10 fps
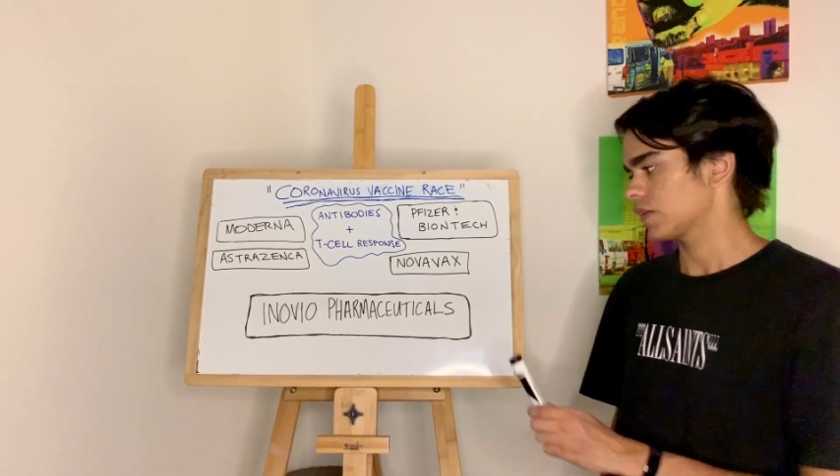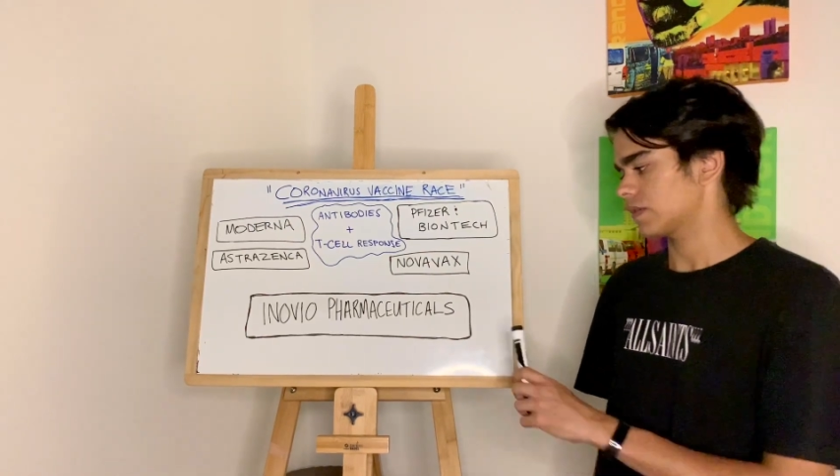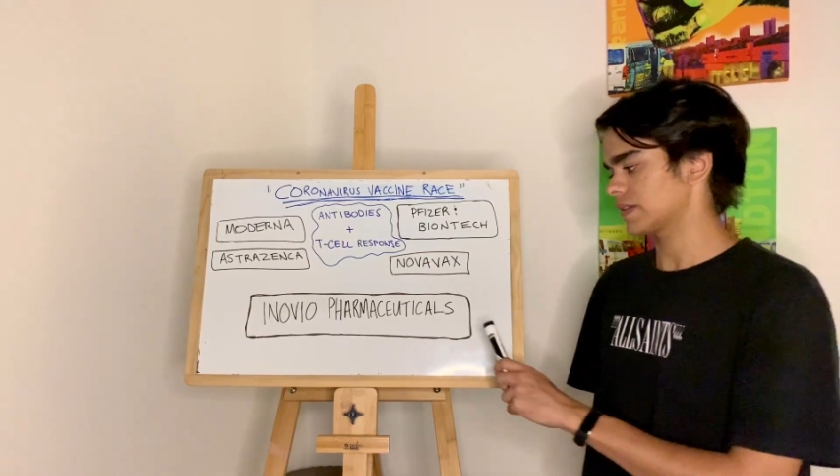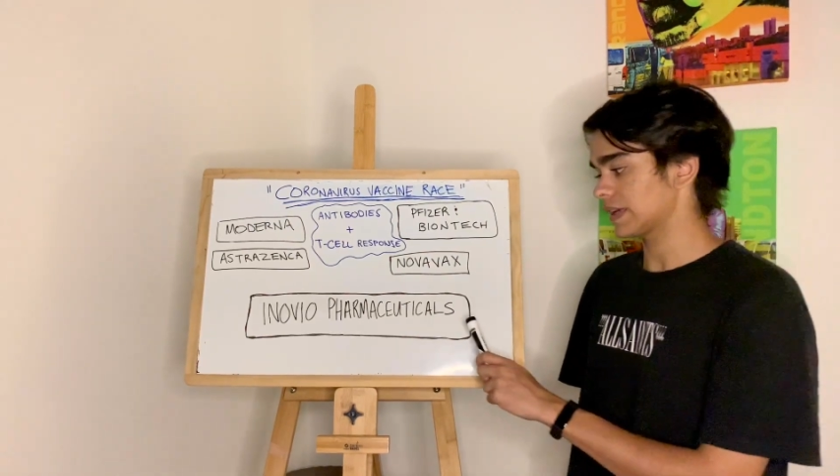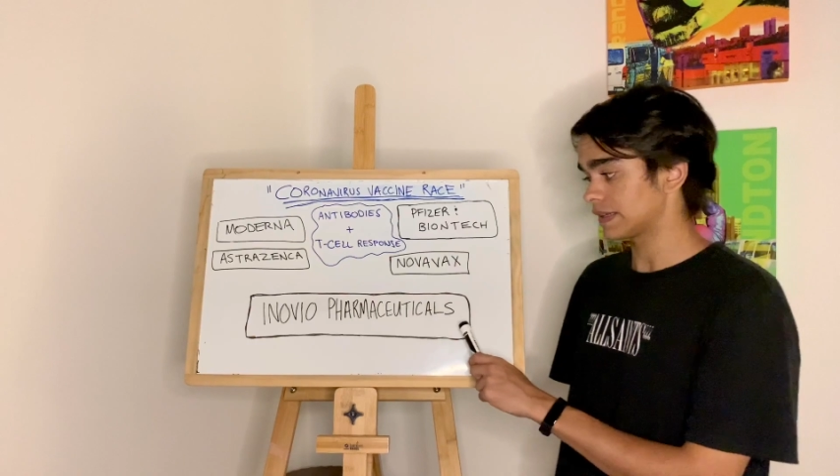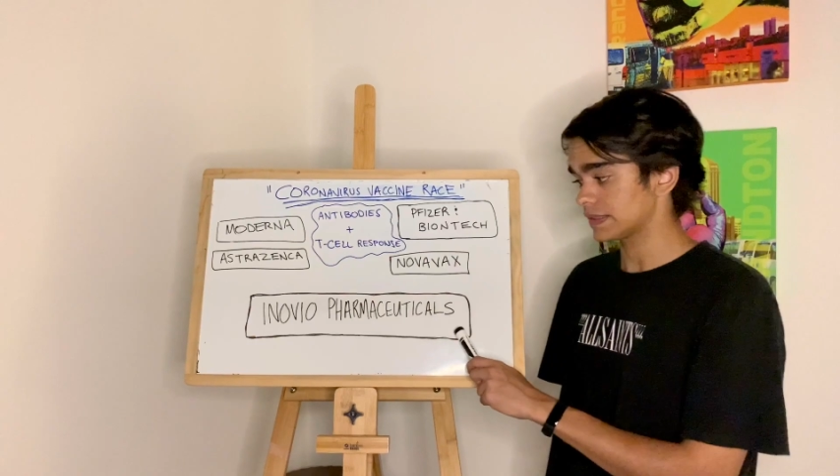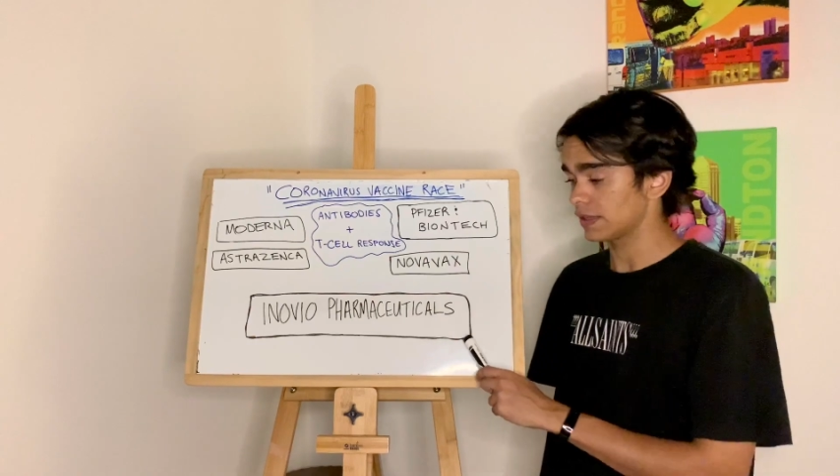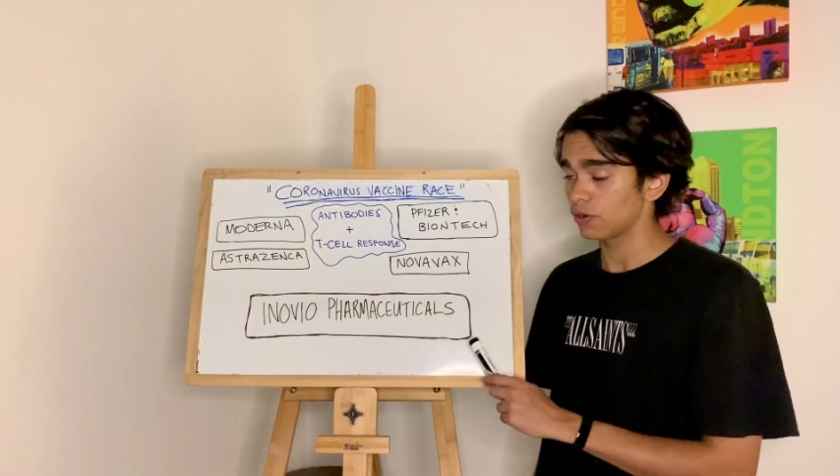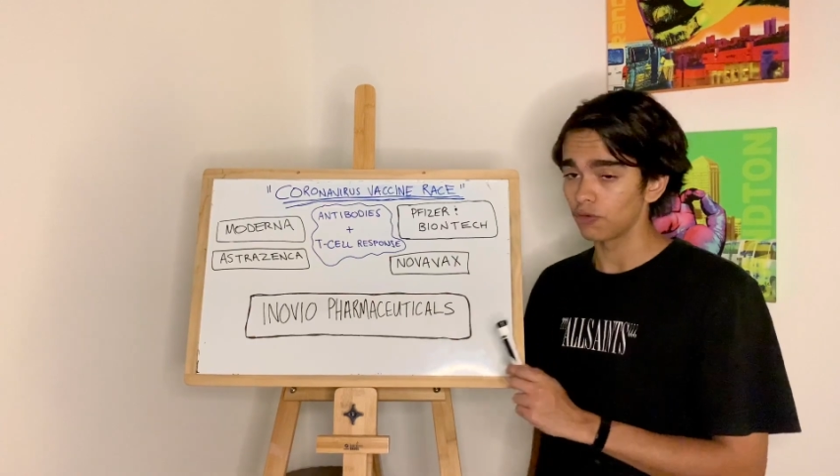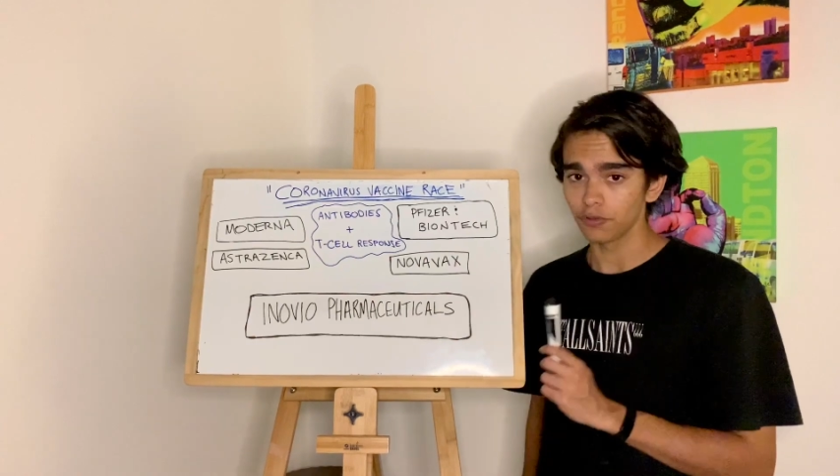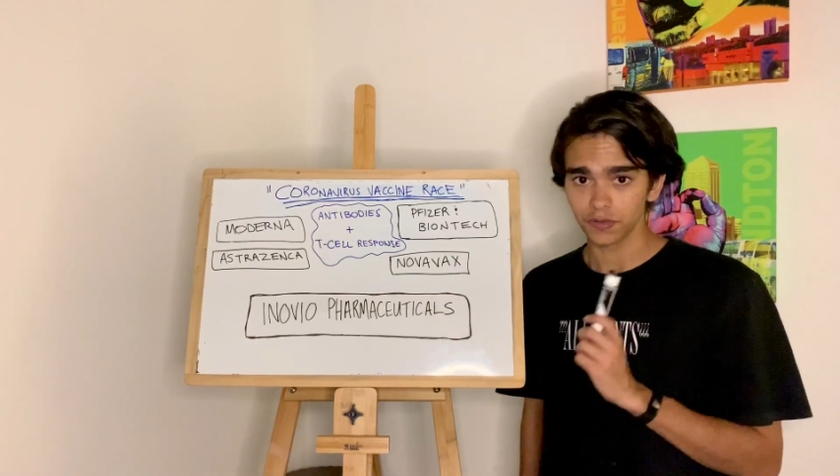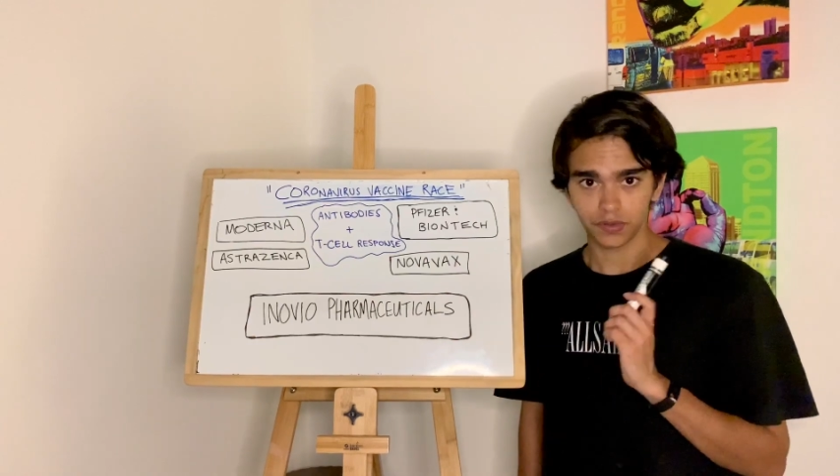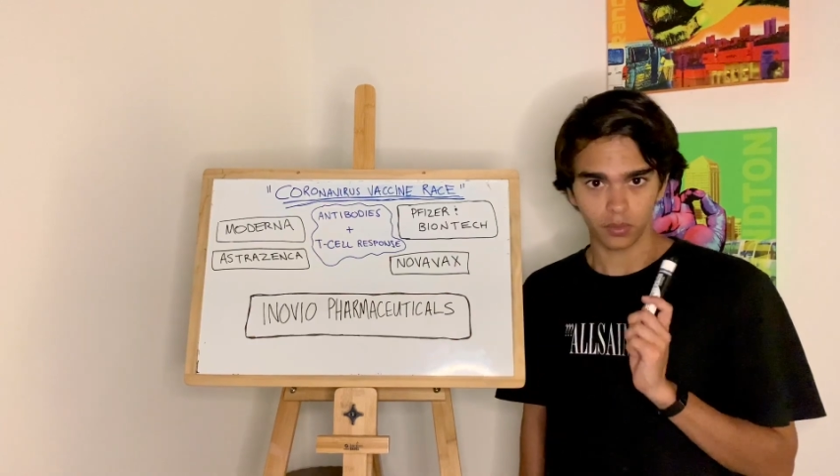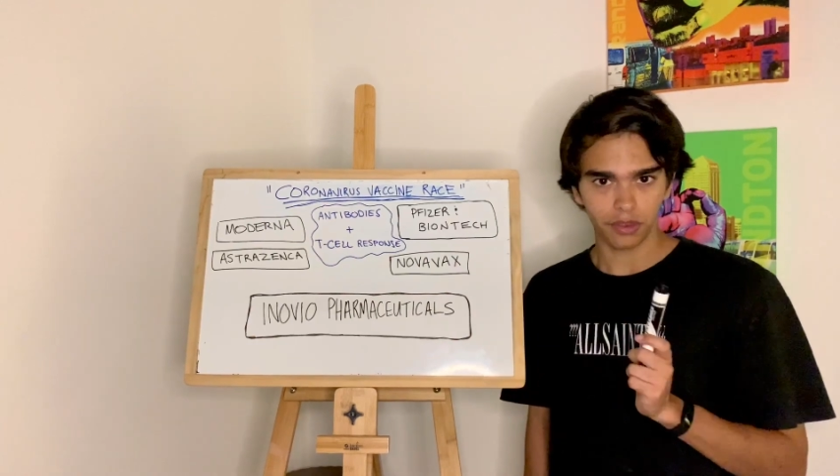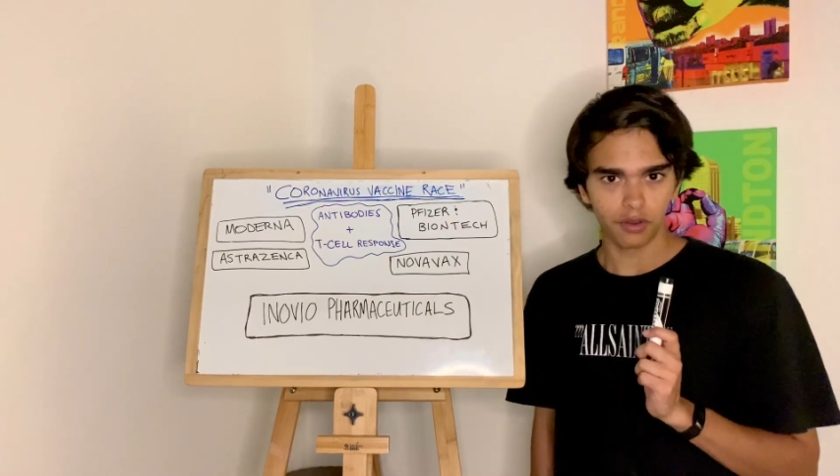So let's get into Inovio.
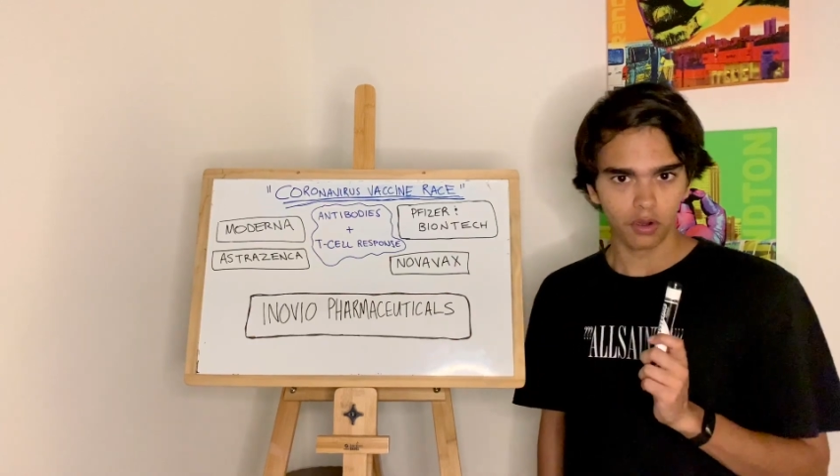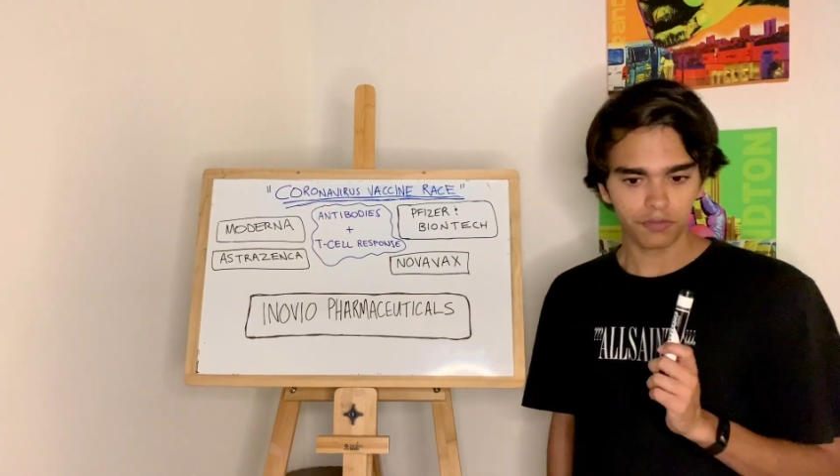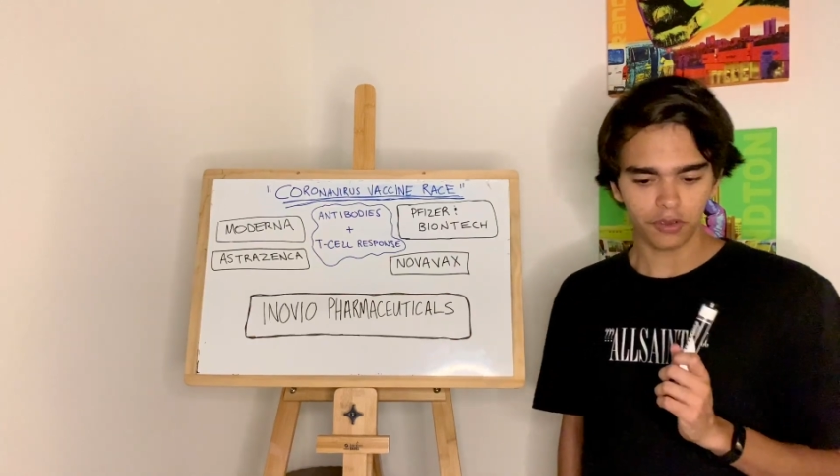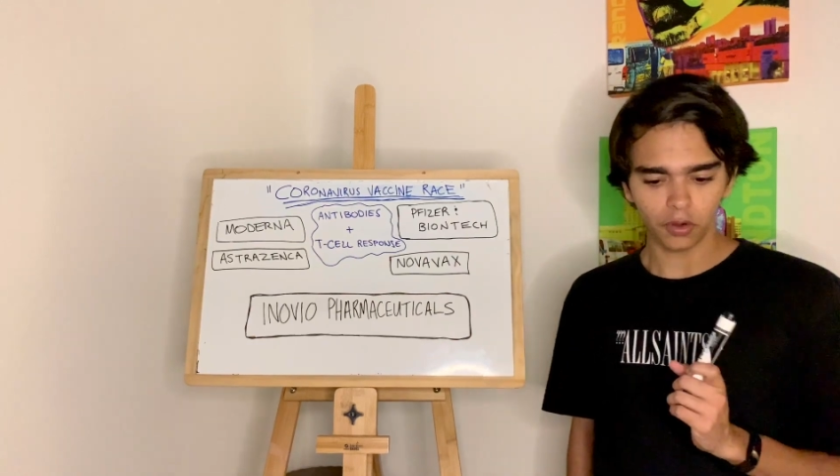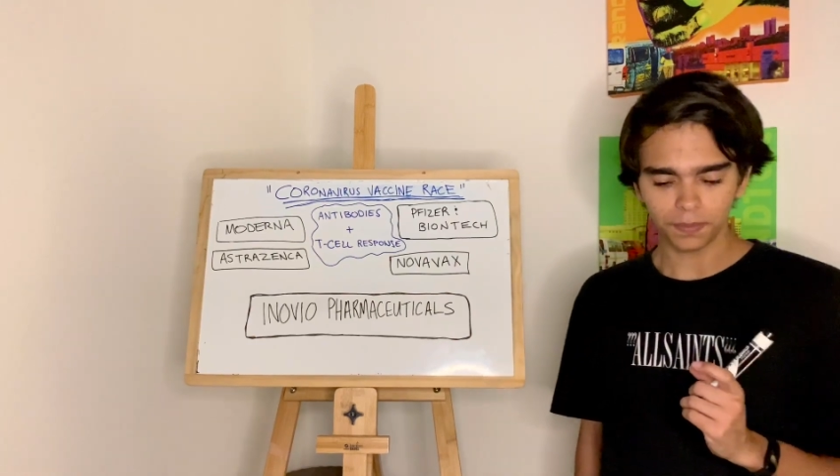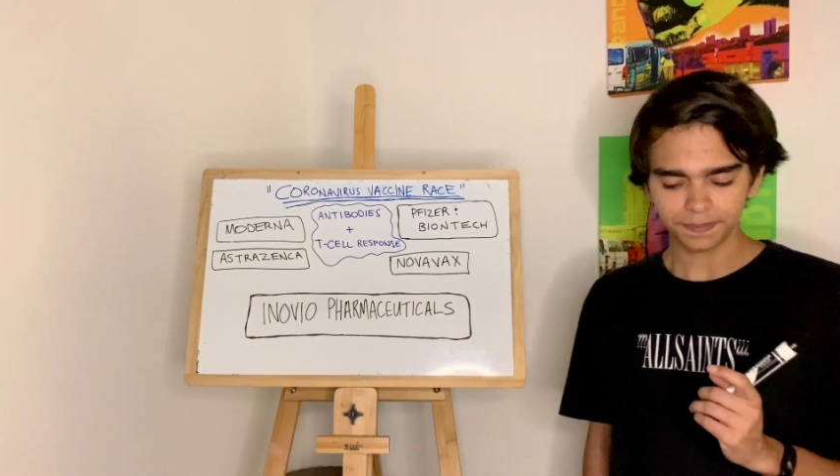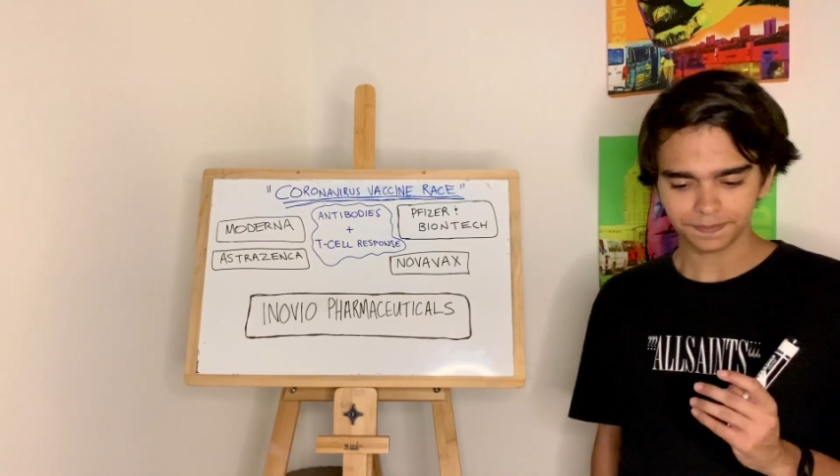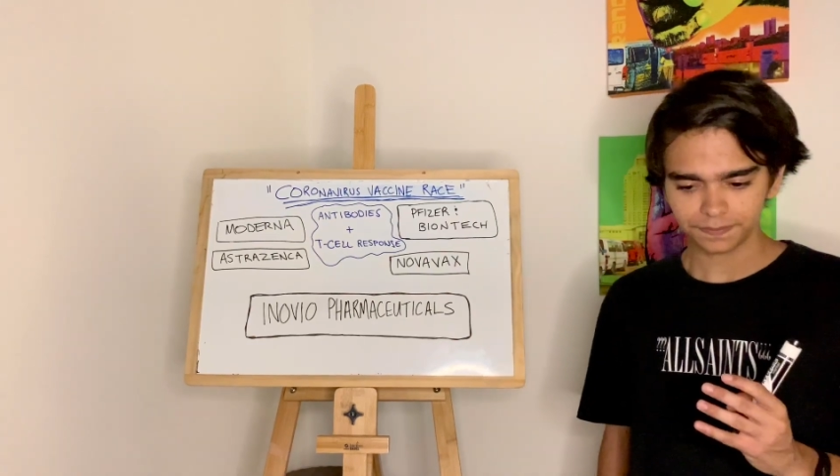So with Inovio,